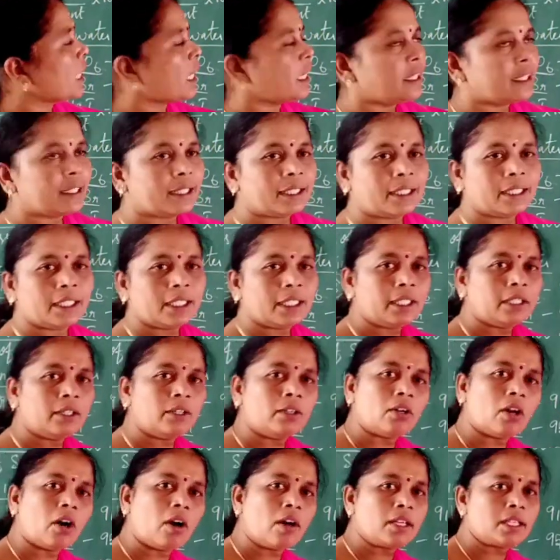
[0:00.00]
Already
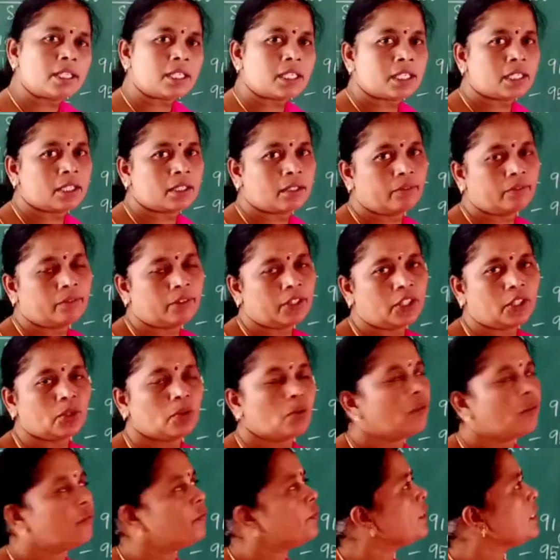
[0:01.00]
last
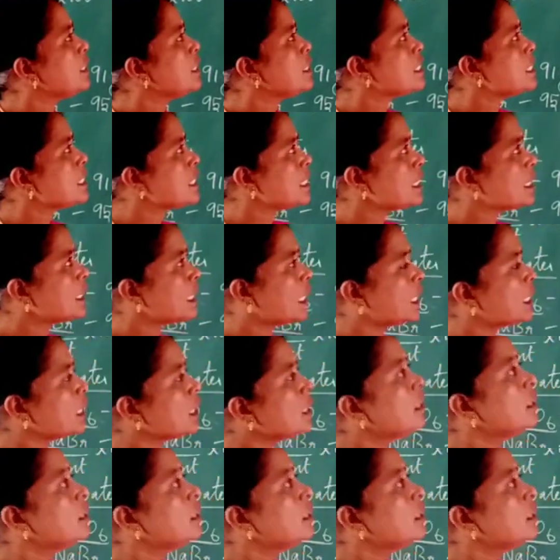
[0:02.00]
video we see that